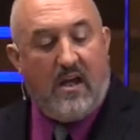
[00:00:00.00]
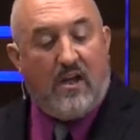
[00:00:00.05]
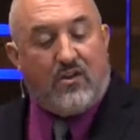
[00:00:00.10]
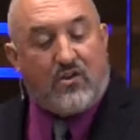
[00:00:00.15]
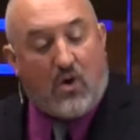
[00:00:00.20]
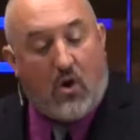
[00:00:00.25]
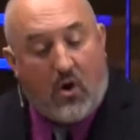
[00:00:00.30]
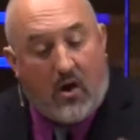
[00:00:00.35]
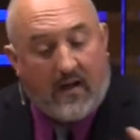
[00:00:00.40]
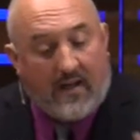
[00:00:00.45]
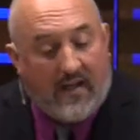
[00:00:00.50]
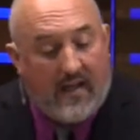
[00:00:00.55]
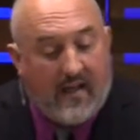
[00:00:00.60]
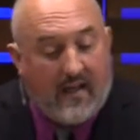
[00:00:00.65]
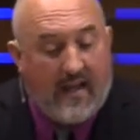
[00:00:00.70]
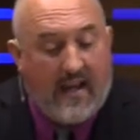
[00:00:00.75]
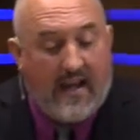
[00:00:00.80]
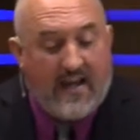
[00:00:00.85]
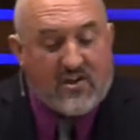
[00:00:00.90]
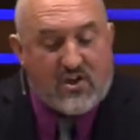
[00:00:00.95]
So again,
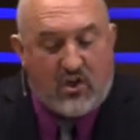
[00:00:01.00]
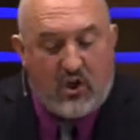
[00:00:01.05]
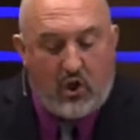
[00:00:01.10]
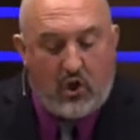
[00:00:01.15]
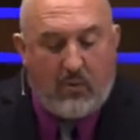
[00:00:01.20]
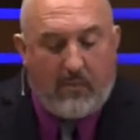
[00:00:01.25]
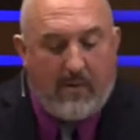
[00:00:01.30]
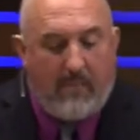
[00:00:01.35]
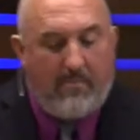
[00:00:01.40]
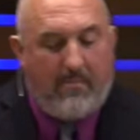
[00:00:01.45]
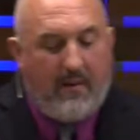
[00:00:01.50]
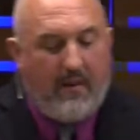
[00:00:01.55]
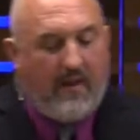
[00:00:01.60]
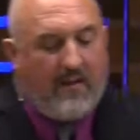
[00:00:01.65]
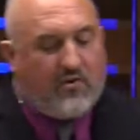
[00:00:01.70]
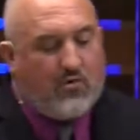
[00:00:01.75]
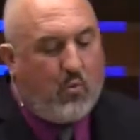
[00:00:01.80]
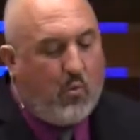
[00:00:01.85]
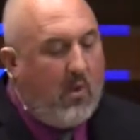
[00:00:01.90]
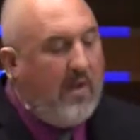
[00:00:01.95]
as human
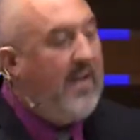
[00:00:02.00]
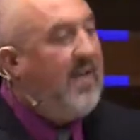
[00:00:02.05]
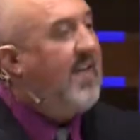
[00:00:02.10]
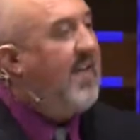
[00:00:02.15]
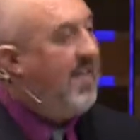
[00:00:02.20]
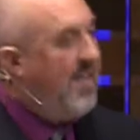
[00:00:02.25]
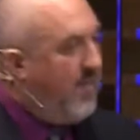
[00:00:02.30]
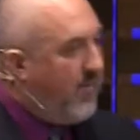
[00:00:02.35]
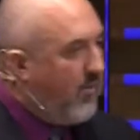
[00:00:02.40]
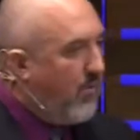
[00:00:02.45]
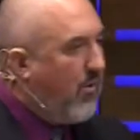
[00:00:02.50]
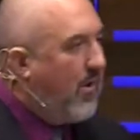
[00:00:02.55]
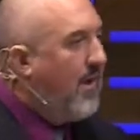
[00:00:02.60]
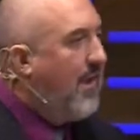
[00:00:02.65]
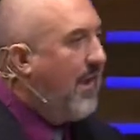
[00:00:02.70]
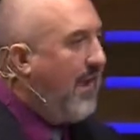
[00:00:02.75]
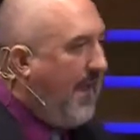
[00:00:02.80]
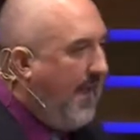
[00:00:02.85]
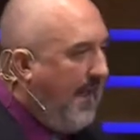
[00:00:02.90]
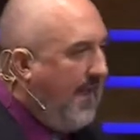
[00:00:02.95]
beings, we can
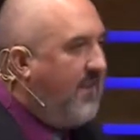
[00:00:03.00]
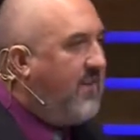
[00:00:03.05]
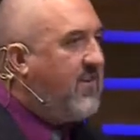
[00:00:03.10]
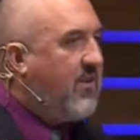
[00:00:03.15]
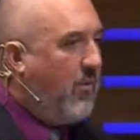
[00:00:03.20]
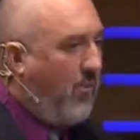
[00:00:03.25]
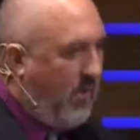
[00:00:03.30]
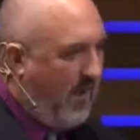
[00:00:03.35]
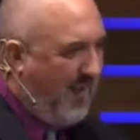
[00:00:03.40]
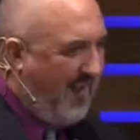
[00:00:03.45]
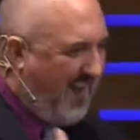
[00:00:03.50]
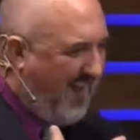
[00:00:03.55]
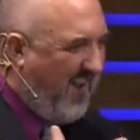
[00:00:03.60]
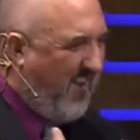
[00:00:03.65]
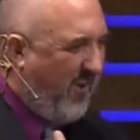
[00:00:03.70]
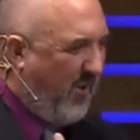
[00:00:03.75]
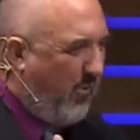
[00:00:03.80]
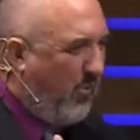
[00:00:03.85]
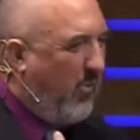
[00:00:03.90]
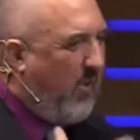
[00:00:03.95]
relate to one
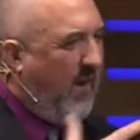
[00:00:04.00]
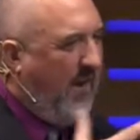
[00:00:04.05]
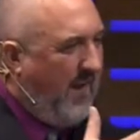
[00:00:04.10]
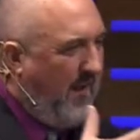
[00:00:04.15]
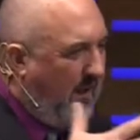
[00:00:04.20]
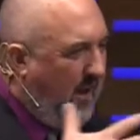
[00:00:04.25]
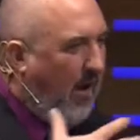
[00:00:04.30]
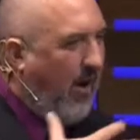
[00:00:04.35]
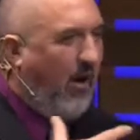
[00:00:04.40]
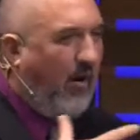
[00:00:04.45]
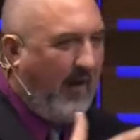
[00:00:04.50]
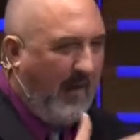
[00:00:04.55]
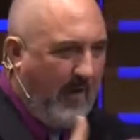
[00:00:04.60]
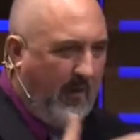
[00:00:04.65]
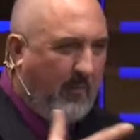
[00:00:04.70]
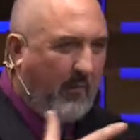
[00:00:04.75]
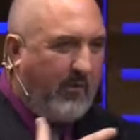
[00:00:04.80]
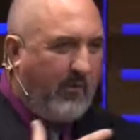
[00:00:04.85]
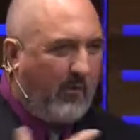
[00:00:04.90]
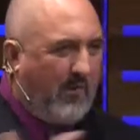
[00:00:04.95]
another. We are
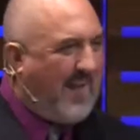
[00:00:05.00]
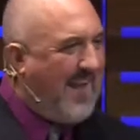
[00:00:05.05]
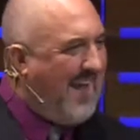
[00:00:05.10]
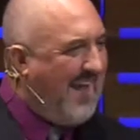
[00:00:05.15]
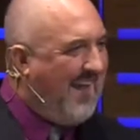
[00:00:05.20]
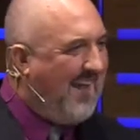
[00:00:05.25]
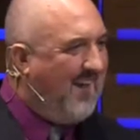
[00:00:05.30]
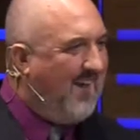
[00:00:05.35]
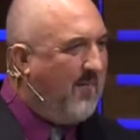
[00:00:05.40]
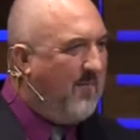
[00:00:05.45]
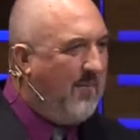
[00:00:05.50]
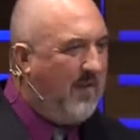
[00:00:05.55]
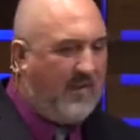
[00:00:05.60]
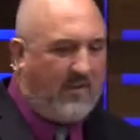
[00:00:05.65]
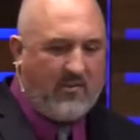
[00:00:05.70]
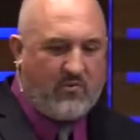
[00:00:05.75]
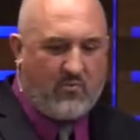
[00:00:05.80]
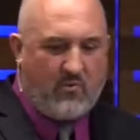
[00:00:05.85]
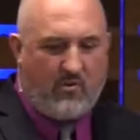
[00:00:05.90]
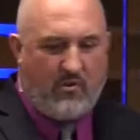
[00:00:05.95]
able to relate
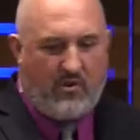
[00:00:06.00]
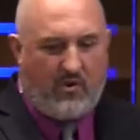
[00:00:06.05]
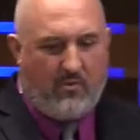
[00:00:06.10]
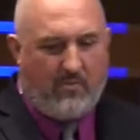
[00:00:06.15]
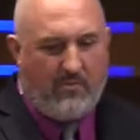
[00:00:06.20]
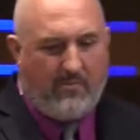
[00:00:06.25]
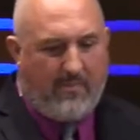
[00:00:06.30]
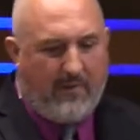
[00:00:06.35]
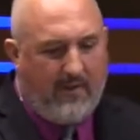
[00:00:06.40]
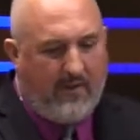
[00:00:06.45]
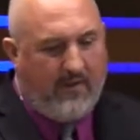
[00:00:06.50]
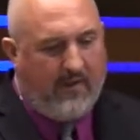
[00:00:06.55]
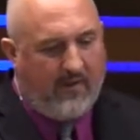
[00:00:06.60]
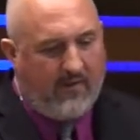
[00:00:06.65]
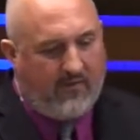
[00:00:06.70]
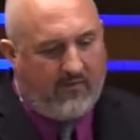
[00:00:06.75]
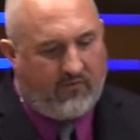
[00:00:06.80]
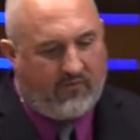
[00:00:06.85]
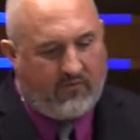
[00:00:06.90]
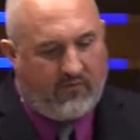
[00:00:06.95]
because we're human
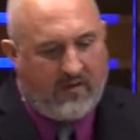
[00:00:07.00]
beings.